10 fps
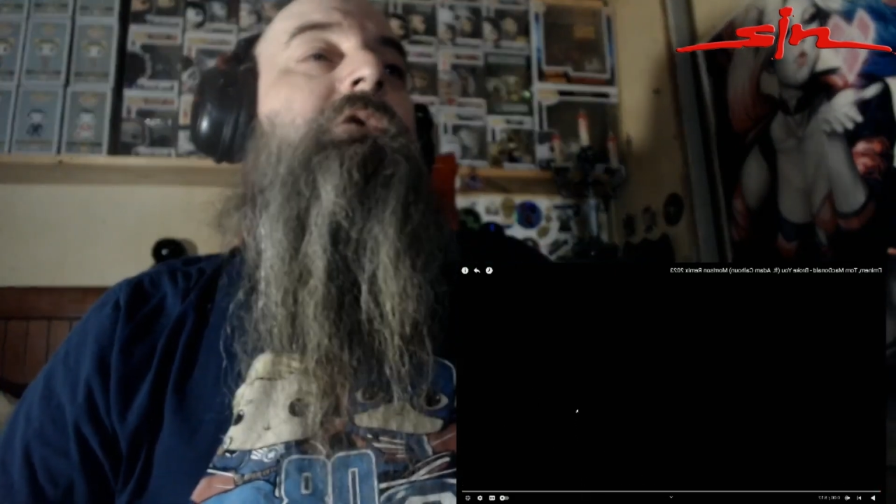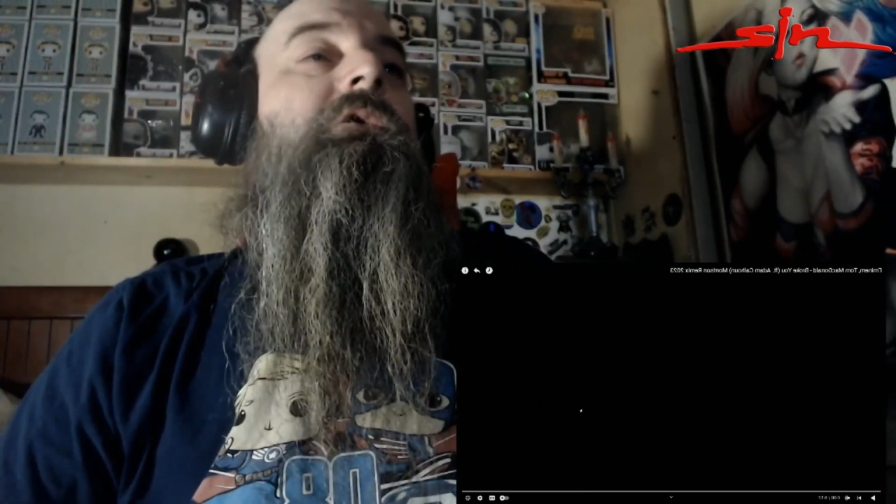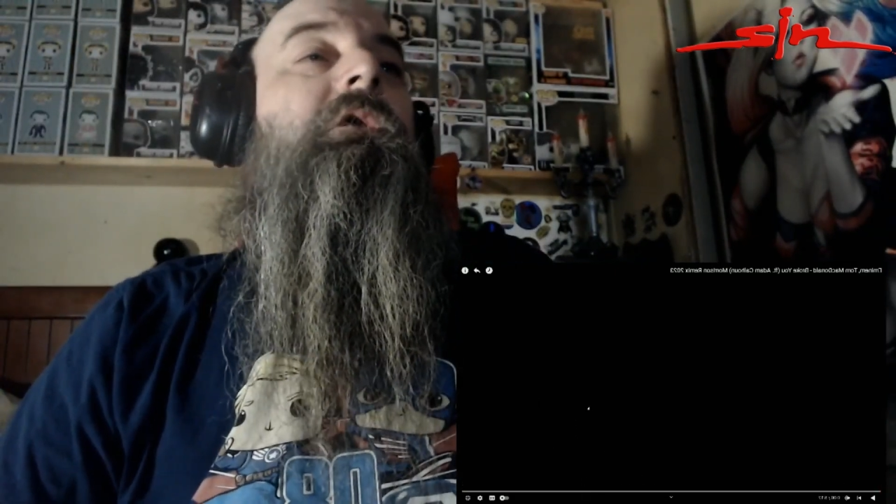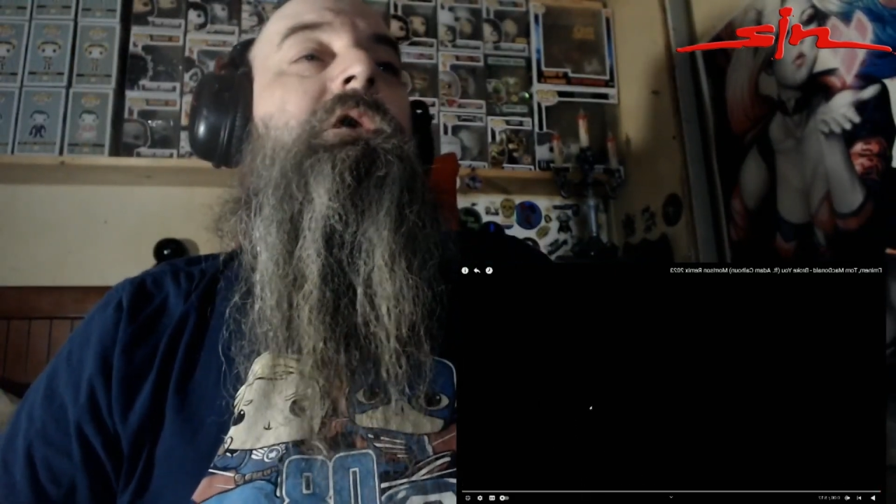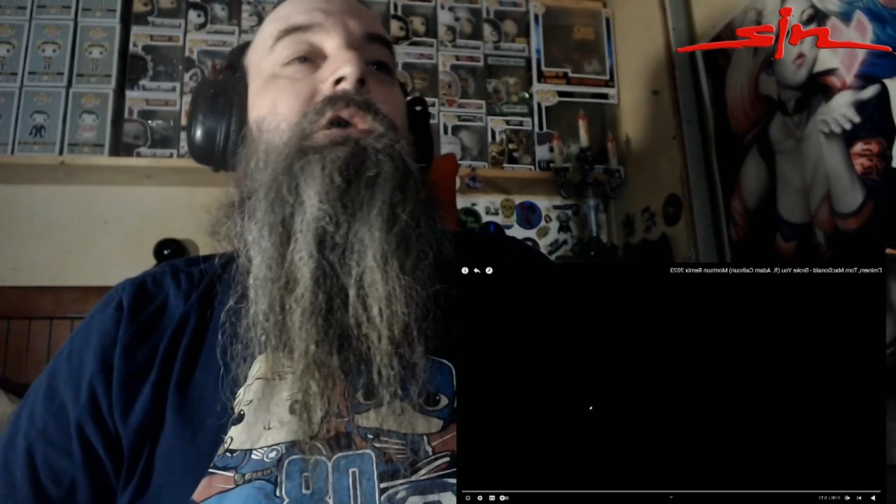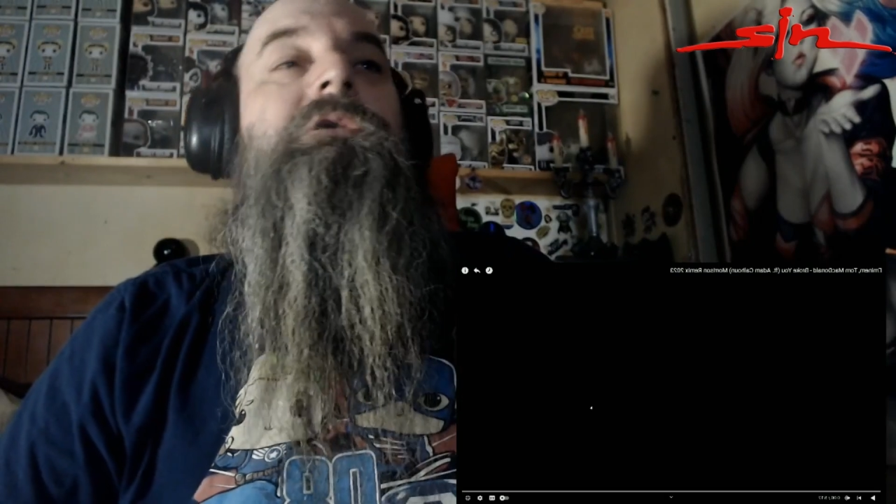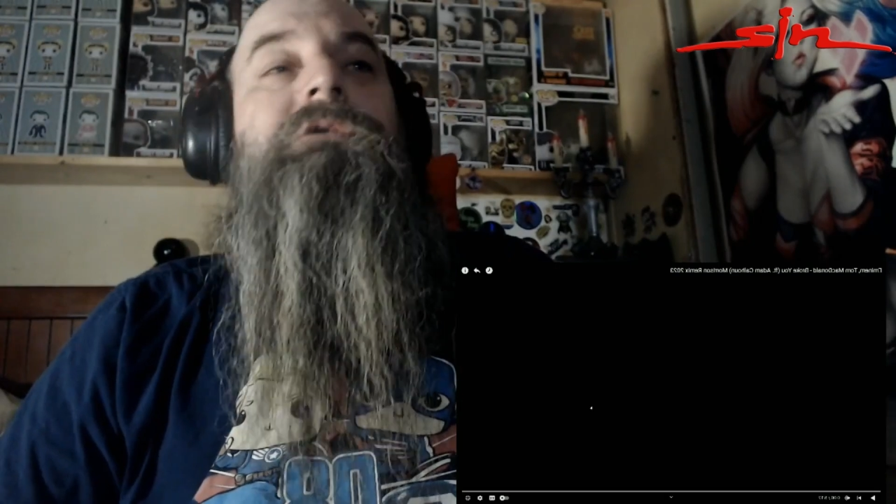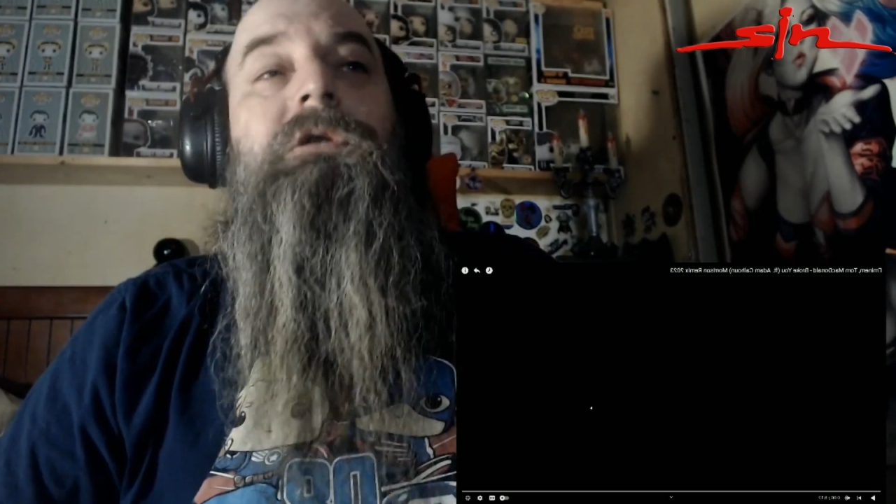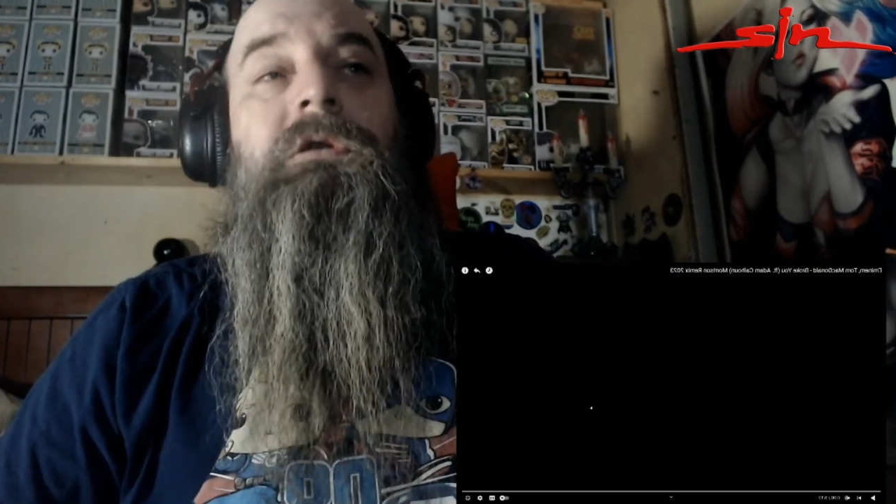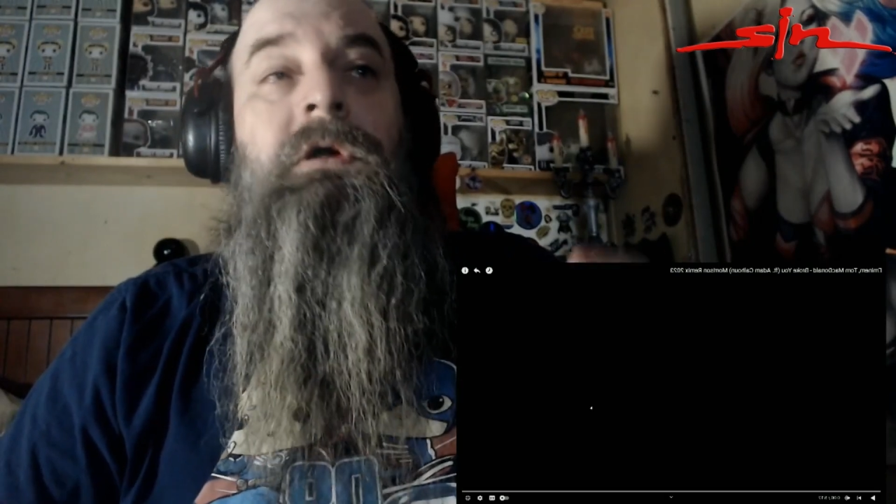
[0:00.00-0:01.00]
Like I
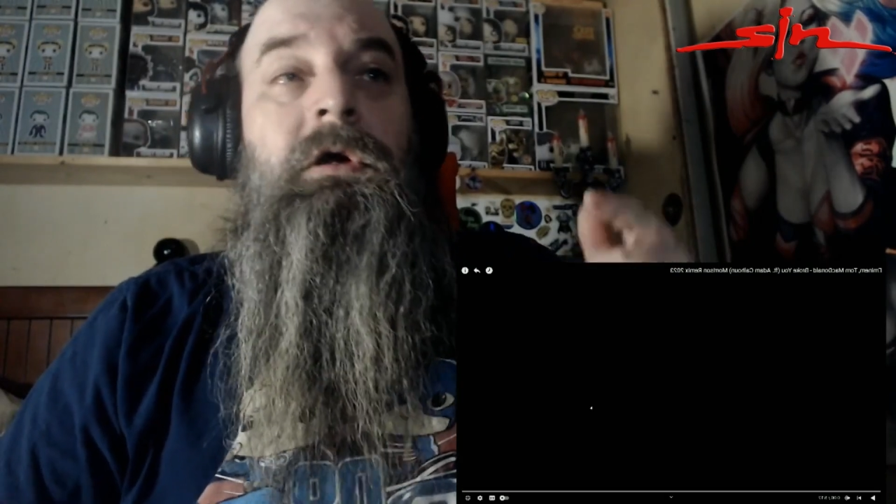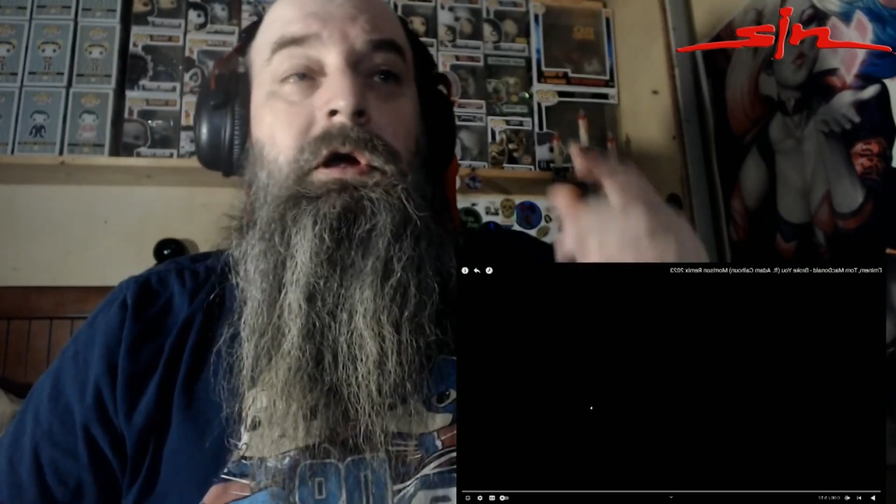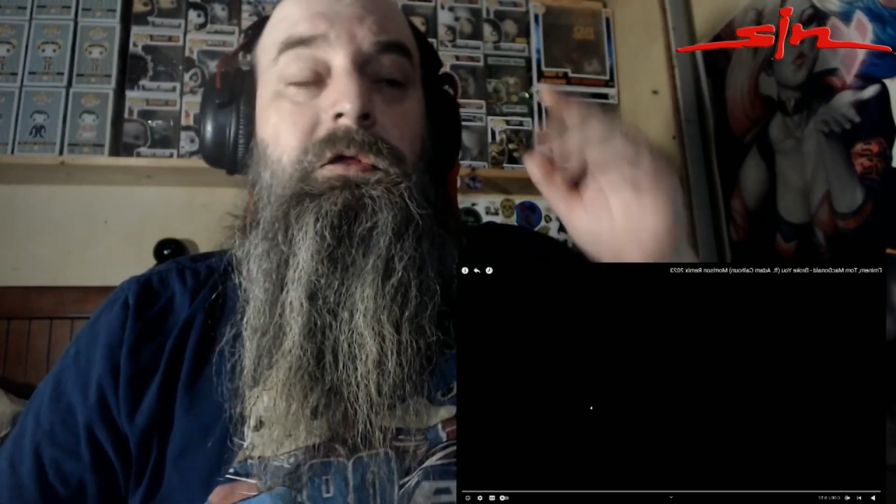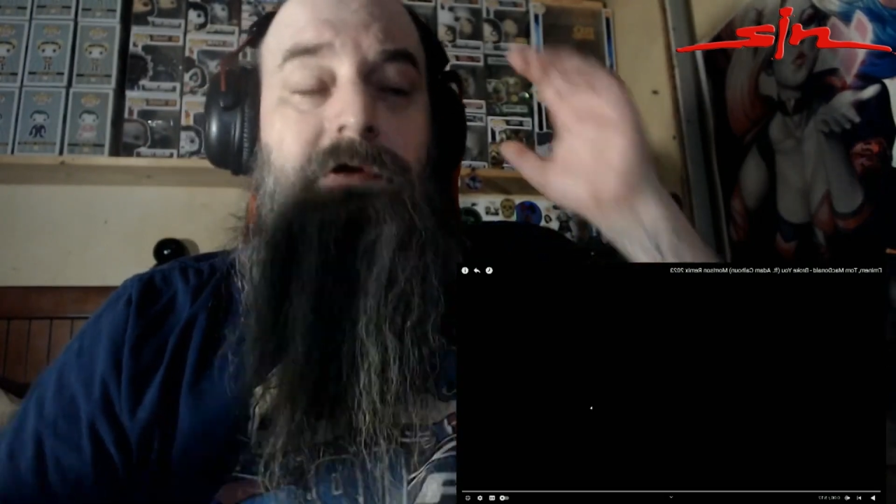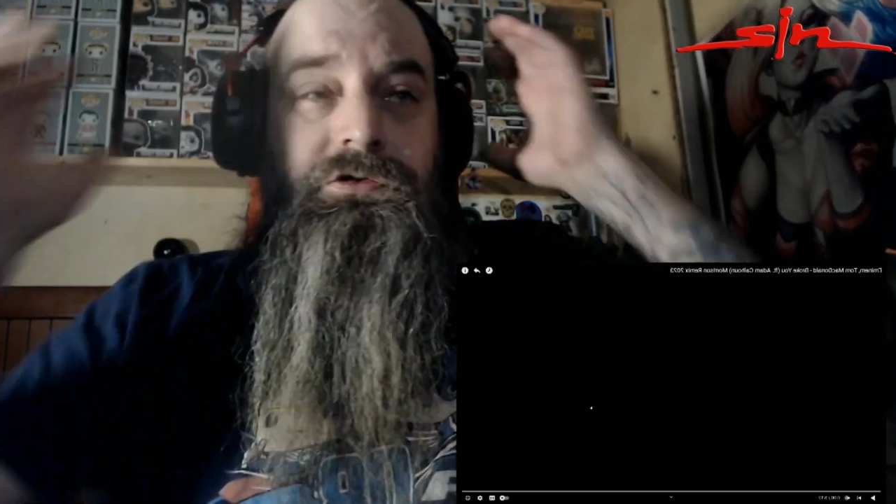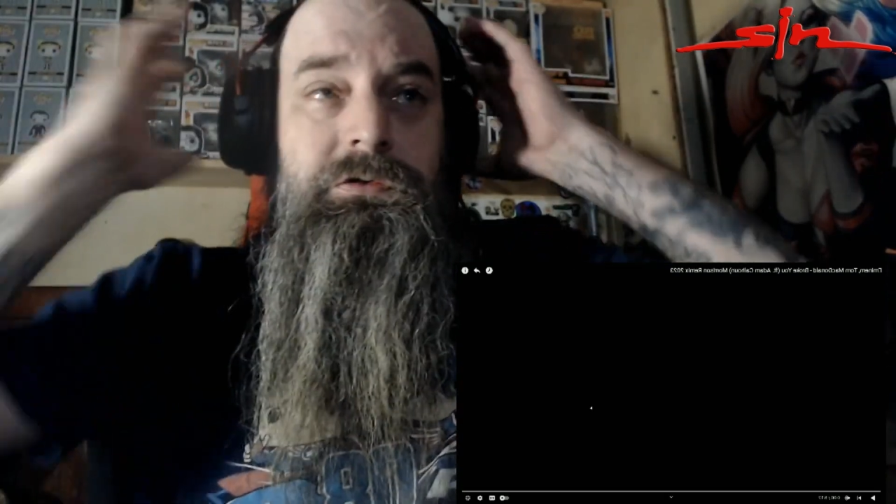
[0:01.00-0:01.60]
said, this one